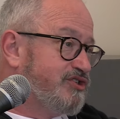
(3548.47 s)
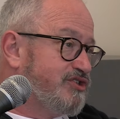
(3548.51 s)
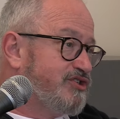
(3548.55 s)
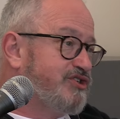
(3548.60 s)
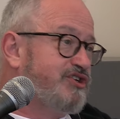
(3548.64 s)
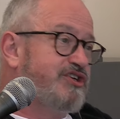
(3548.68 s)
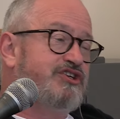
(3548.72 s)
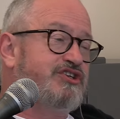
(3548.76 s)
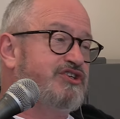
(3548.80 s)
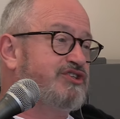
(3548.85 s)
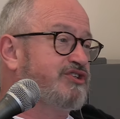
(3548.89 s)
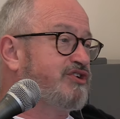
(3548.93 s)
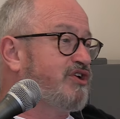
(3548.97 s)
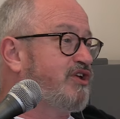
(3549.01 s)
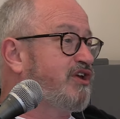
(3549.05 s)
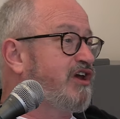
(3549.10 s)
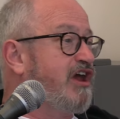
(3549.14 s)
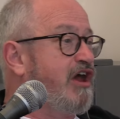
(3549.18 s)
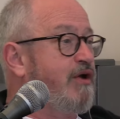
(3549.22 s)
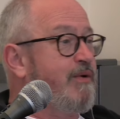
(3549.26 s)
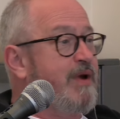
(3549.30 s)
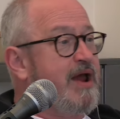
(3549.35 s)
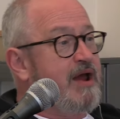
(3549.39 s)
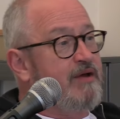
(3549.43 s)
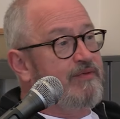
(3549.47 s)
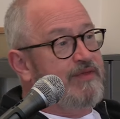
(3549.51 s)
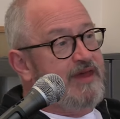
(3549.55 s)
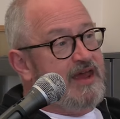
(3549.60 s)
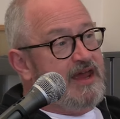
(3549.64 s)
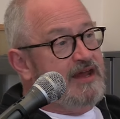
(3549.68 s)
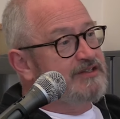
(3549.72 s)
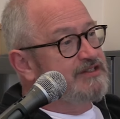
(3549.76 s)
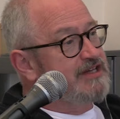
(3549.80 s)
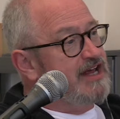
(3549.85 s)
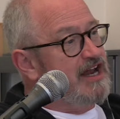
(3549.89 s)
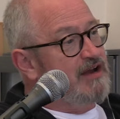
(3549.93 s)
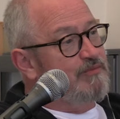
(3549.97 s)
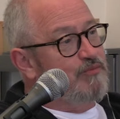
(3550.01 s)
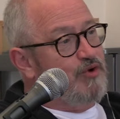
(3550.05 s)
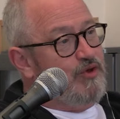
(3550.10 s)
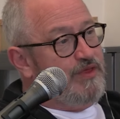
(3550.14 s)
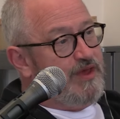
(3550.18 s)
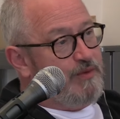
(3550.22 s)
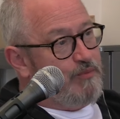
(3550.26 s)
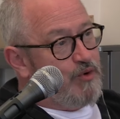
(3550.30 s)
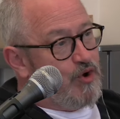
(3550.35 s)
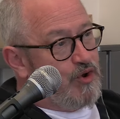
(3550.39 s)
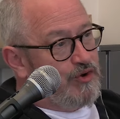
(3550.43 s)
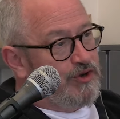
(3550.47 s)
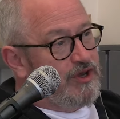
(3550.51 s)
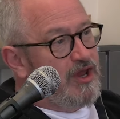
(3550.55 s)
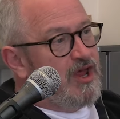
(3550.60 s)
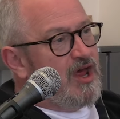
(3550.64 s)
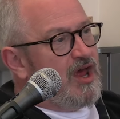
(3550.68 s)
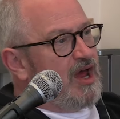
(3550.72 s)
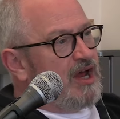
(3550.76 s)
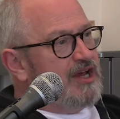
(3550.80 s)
Just you just got to go out there and tell them what they want.